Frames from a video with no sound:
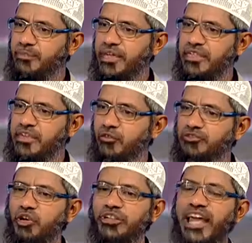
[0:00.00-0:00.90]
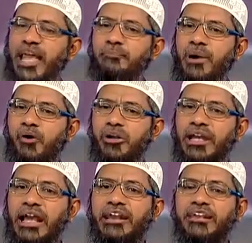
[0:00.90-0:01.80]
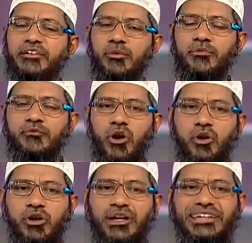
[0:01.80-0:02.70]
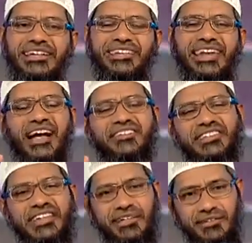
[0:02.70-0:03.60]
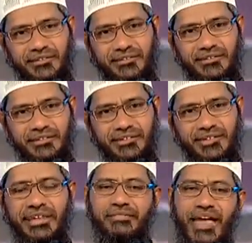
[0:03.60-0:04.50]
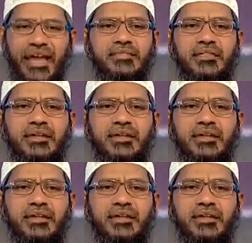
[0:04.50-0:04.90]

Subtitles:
message was not time-bound, it is to be followed till the last day. That's the